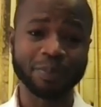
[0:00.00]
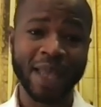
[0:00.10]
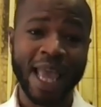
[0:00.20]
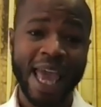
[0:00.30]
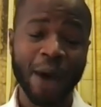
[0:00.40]

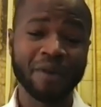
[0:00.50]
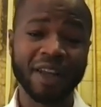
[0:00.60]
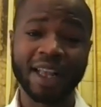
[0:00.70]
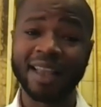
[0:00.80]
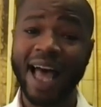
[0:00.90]
Yeah. And we've
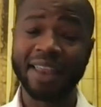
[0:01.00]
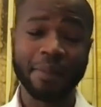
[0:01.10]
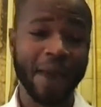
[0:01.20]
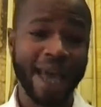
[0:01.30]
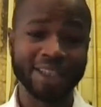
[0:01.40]
done a lot in
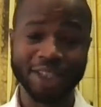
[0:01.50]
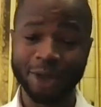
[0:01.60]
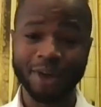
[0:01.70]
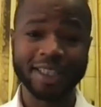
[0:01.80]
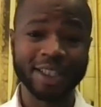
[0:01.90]
the past
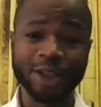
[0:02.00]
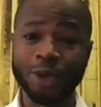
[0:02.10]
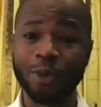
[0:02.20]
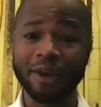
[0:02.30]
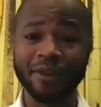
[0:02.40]
year, raising
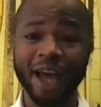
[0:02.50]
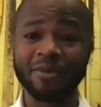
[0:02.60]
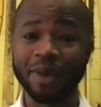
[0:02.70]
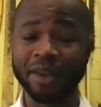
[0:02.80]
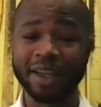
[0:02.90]

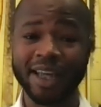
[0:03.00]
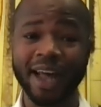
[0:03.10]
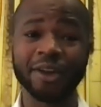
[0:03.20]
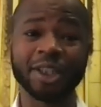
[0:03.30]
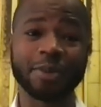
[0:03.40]
$2.5 million
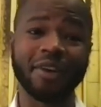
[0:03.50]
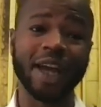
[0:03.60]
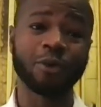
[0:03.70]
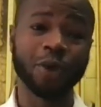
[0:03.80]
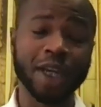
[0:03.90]
to
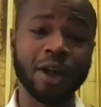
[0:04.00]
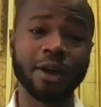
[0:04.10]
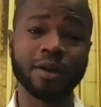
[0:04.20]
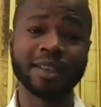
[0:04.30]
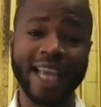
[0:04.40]
provide
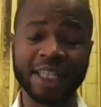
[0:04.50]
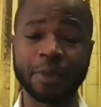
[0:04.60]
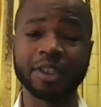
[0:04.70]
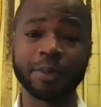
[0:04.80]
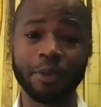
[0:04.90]
real,
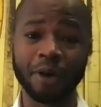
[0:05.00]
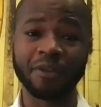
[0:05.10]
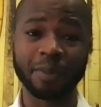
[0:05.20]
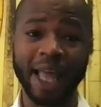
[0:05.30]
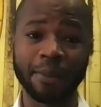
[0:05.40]
tangible
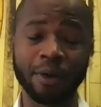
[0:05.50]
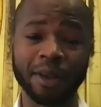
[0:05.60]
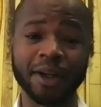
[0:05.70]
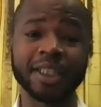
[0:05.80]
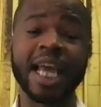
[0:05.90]
support for Black
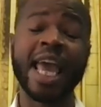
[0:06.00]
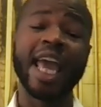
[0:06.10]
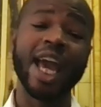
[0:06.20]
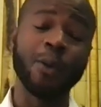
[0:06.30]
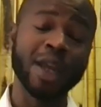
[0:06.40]
Portlanders.
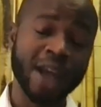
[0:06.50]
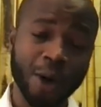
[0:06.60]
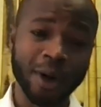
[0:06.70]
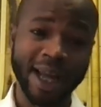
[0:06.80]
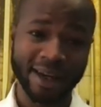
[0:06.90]
And we
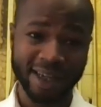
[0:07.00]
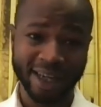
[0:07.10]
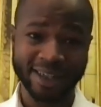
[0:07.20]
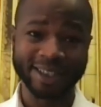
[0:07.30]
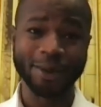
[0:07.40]
know we're not
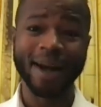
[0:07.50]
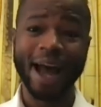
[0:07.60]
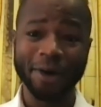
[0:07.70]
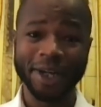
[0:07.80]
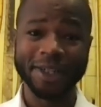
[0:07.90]
done. So we're
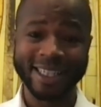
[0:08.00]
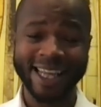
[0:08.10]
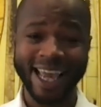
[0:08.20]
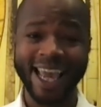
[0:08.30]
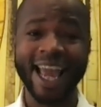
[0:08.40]
out here
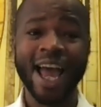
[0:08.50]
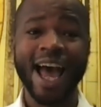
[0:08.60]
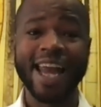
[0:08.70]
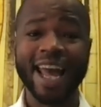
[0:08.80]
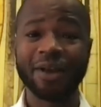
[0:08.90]
today
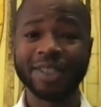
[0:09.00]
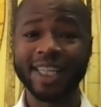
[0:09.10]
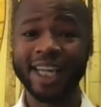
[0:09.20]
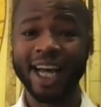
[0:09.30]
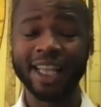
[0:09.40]

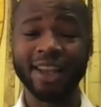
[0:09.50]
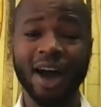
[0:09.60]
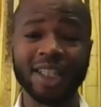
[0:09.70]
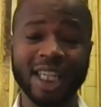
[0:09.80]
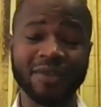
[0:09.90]
announcing a
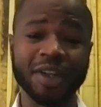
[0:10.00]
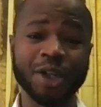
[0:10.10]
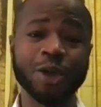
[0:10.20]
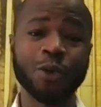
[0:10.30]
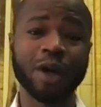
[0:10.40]
launch of a
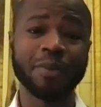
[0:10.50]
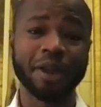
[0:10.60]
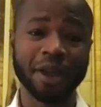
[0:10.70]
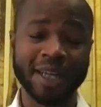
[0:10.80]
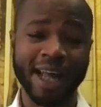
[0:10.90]
new $1
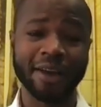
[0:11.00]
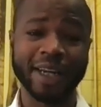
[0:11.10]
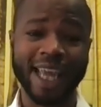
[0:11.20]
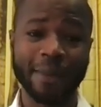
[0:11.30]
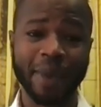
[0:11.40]
million
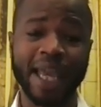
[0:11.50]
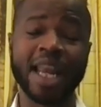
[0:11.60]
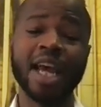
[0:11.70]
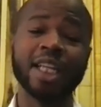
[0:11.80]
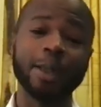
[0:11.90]

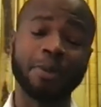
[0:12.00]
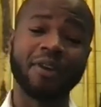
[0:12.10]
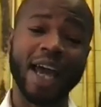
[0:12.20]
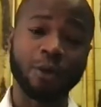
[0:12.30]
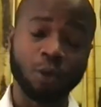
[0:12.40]
campaign to
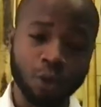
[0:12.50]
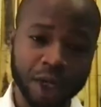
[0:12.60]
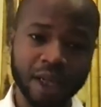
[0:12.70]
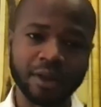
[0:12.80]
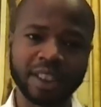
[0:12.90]
provide
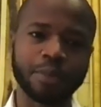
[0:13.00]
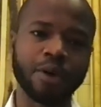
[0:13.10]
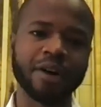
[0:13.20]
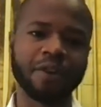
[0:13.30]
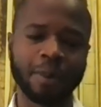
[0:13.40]
real
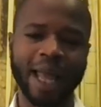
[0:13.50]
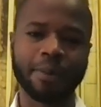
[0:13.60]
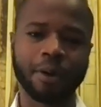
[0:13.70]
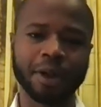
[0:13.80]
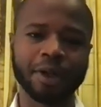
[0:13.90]
support for
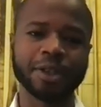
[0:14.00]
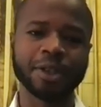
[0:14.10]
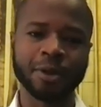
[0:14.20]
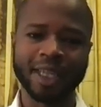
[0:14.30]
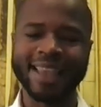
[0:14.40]
Black Portlanders
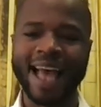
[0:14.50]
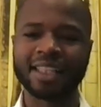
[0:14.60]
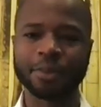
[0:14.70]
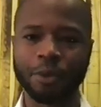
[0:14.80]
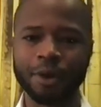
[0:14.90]
who need
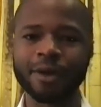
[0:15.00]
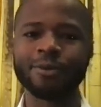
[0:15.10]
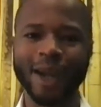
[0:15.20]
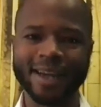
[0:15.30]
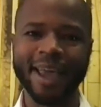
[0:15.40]
that support
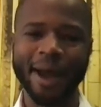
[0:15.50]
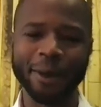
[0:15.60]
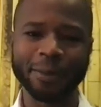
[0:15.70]
right now.